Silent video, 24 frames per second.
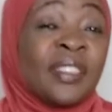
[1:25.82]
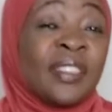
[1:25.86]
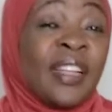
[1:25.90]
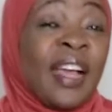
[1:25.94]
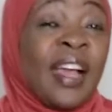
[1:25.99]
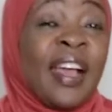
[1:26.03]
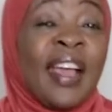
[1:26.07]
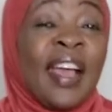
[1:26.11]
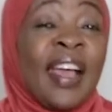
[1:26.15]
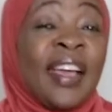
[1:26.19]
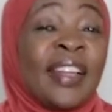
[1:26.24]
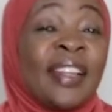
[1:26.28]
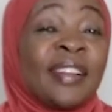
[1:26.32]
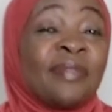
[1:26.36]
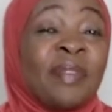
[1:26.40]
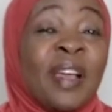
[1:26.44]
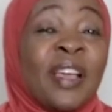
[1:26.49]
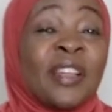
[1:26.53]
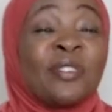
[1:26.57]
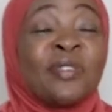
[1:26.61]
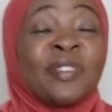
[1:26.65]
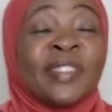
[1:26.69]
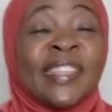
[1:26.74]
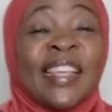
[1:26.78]
I add in
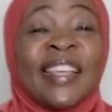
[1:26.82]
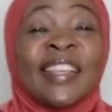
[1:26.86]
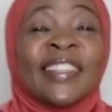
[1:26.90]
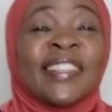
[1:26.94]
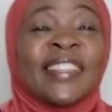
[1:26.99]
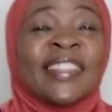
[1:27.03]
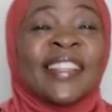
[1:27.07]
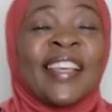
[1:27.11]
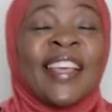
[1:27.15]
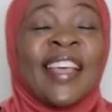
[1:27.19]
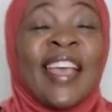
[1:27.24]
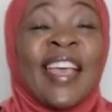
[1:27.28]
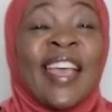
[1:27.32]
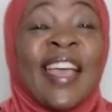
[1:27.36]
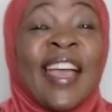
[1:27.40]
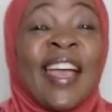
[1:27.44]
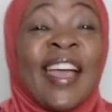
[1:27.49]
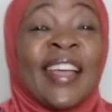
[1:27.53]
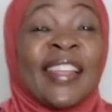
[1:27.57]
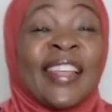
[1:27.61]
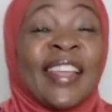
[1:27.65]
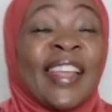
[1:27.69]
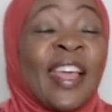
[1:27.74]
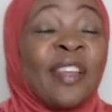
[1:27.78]
my 2 cents.
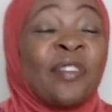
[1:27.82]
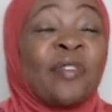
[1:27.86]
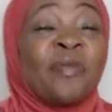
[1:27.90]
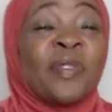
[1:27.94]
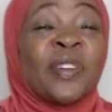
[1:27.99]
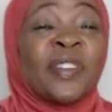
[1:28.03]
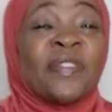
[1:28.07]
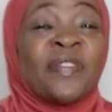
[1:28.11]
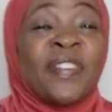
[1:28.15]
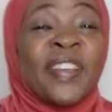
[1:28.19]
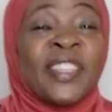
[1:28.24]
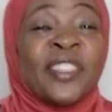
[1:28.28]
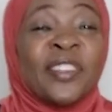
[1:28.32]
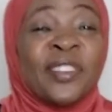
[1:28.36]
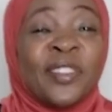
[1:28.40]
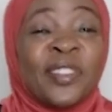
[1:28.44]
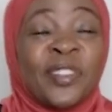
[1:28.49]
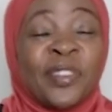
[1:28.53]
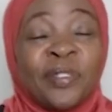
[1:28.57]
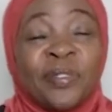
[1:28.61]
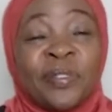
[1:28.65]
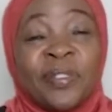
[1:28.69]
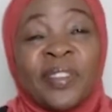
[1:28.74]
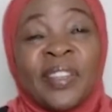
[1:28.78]
And then I do motivation
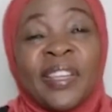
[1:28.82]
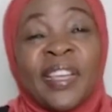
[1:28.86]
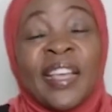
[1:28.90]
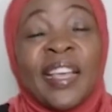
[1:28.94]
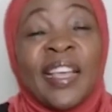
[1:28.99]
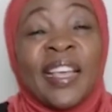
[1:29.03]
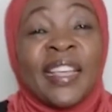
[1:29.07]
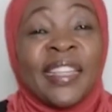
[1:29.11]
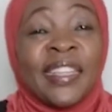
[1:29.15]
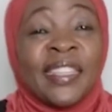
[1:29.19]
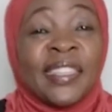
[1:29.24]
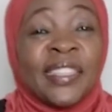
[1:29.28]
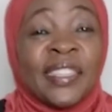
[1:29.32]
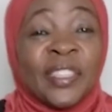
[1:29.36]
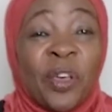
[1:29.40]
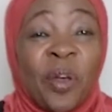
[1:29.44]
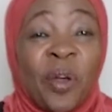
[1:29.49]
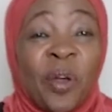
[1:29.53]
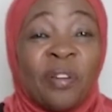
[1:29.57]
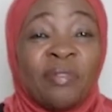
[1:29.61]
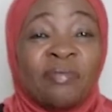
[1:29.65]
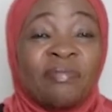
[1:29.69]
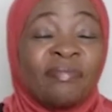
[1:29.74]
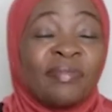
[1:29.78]
too.
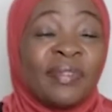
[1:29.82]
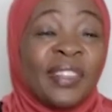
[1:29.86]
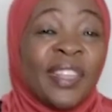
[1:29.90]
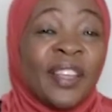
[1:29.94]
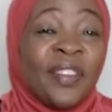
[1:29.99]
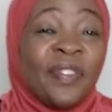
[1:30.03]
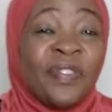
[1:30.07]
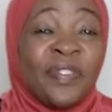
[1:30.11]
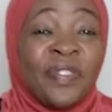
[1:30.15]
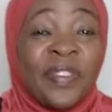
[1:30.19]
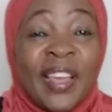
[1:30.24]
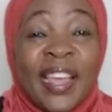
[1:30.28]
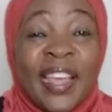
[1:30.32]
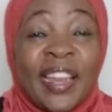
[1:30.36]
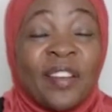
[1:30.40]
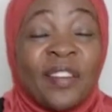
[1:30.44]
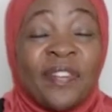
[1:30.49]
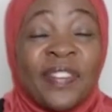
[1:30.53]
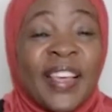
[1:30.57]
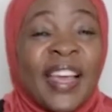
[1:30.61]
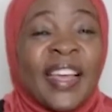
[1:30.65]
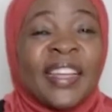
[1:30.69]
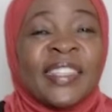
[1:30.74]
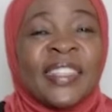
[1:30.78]
So if any
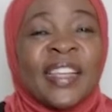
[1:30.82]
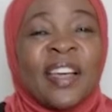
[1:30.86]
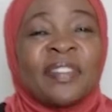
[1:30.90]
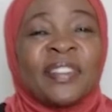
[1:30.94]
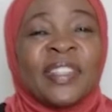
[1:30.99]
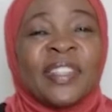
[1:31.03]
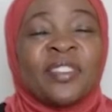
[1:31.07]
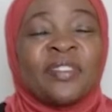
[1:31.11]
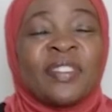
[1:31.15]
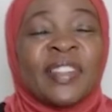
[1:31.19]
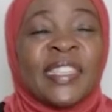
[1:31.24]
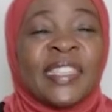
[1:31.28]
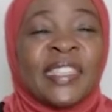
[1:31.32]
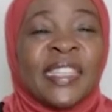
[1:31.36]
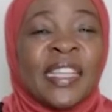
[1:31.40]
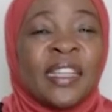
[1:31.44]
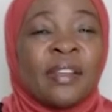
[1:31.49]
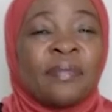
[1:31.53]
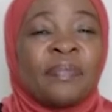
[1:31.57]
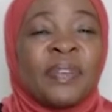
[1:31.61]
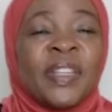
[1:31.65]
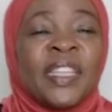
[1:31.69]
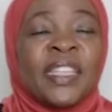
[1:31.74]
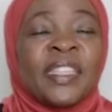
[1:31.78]
of that sounds
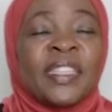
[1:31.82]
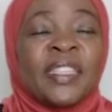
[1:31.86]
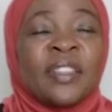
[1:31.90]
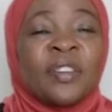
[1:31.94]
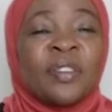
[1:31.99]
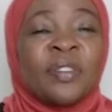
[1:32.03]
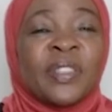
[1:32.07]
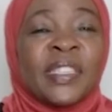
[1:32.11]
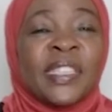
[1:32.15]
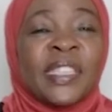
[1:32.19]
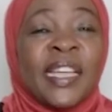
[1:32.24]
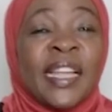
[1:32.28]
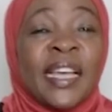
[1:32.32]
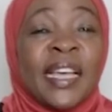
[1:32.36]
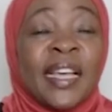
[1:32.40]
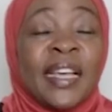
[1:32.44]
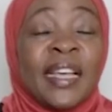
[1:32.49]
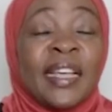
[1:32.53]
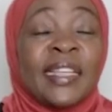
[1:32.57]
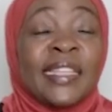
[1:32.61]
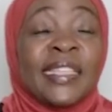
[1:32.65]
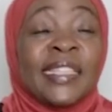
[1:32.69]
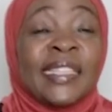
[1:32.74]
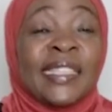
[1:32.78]
interesting, please consider
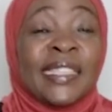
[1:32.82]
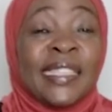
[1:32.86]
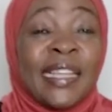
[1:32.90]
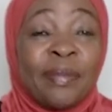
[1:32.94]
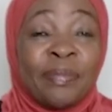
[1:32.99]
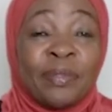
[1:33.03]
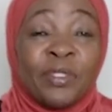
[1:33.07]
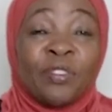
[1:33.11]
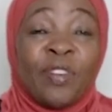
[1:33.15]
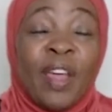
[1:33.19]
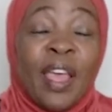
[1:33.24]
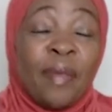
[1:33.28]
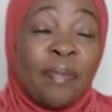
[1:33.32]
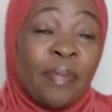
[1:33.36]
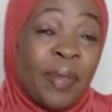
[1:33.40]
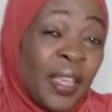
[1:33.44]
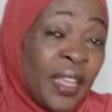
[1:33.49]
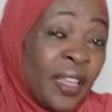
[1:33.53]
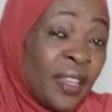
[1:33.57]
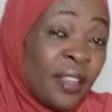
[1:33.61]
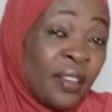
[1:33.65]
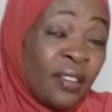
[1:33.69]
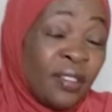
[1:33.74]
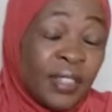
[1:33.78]

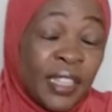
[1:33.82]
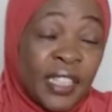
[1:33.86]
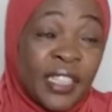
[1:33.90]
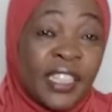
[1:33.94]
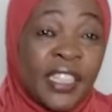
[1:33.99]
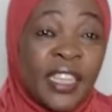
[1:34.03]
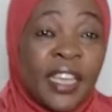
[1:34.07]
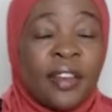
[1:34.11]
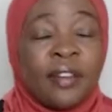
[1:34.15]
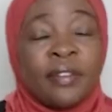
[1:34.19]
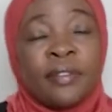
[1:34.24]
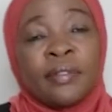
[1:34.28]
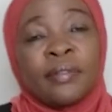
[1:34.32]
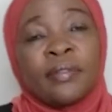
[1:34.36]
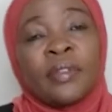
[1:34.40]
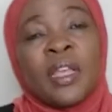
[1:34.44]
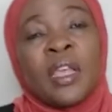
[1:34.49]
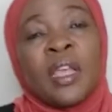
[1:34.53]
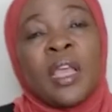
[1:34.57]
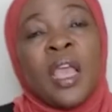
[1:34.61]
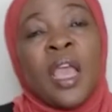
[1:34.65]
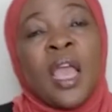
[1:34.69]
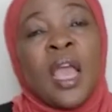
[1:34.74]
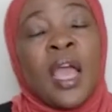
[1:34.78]
subscribing to this channel
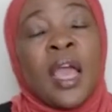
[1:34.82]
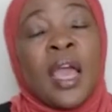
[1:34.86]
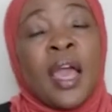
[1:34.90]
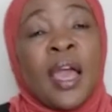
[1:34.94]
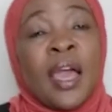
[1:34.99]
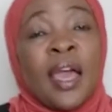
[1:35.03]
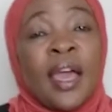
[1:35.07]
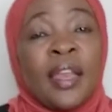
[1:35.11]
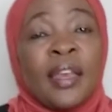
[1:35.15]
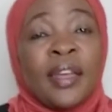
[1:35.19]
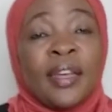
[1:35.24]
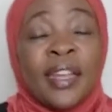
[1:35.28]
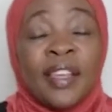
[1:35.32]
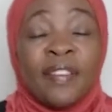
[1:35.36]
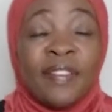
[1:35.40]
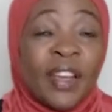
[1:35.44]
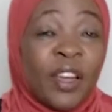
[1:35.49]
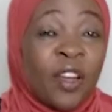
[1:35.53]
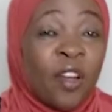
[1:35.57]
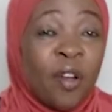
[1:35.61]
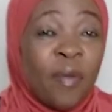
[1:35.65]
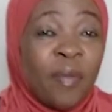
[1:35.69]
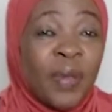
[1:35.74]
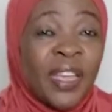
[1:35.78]
and leave a
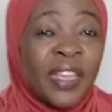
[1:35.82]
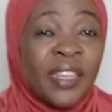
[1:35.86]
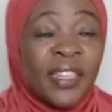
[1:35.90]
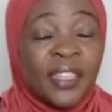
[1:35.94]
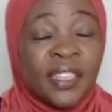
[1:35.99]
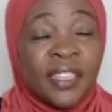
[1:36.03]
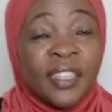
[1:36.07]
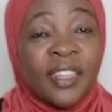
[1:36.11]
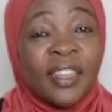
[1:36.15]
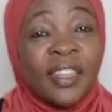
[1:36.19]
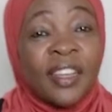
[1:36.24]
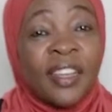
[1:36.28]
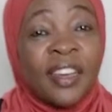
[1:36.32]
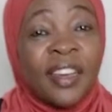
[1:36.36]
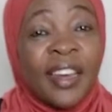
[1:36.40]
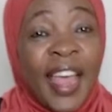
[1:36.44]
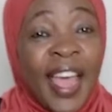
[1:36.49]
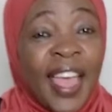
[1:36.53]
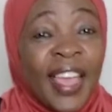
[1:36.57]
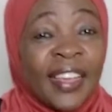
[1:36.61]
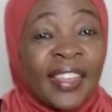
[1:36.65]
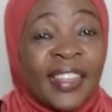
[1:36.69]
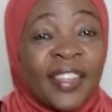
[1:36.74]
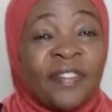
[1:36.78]
comment,
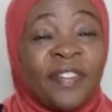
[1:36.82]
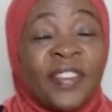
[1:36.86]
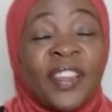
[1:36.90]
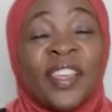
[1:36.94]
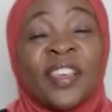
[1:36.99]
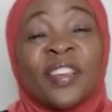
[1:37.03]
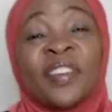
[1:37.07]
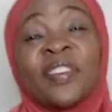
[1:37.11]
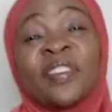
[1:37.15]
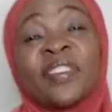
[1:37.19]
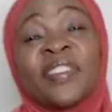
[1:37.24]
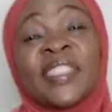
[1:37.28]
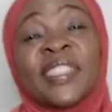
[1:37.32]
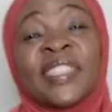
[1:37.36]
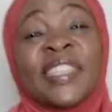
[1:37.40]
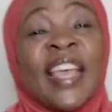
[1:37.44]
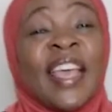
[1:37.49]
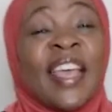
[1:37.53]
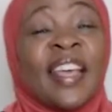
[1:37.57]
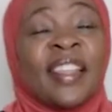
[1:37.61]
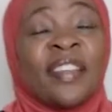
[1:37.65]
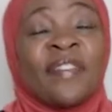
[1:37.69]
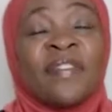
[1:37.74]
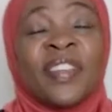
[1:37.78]
like the video,
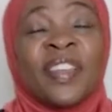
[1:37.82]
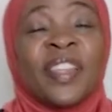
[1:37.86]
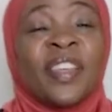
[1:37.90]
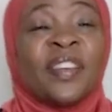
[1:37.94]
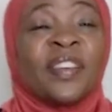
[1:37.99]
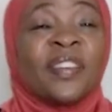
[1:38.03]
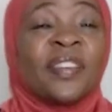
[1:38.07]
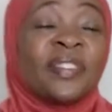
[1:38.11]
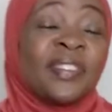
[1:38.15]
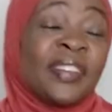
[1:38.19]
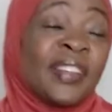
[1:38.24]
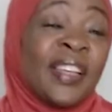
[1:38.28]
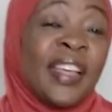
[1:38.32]
share the video.